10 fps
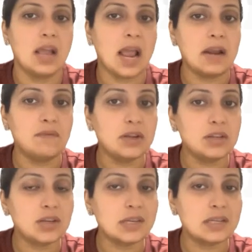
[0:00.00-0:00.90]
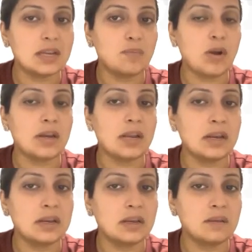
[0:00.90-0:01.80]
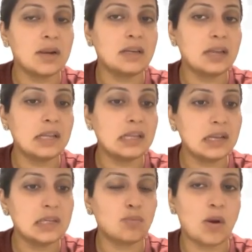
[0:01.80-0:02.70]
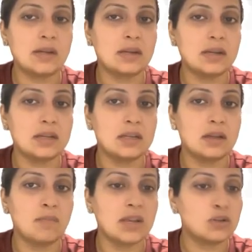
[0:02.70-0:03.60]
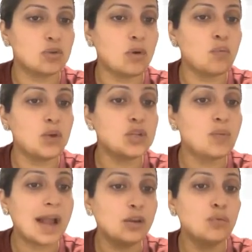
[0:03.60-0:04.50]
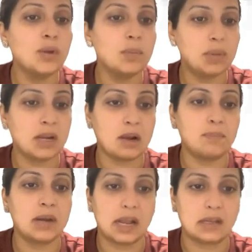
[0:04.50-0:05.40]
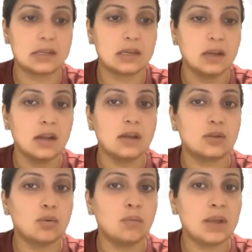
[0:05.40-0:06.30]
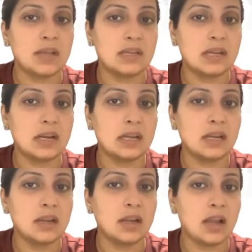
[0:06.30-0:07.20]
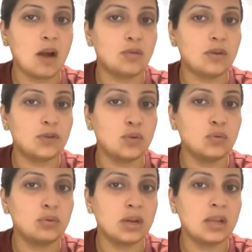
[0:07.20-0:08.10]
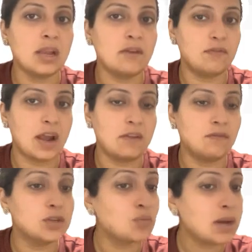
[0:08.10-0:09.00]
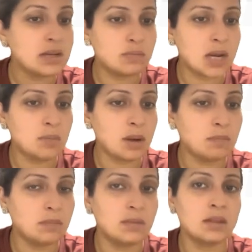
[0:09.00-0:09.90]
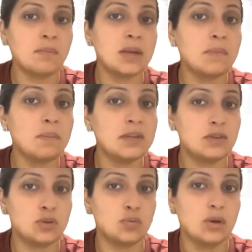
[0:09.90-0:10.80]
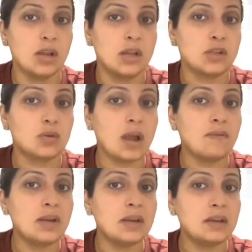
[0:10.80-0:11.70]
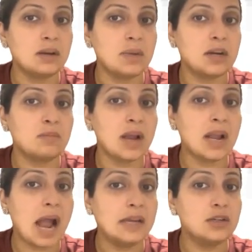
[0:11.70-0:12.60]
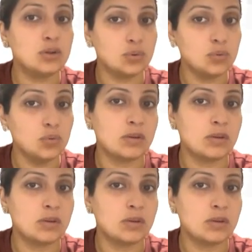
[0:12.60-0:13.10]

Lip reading: And we just keep on incrementing these pointers based on which value we pick up next. So basically, out of 2, 3, and 5, which one is minimum? The minimum is 2. So I will increment my I2.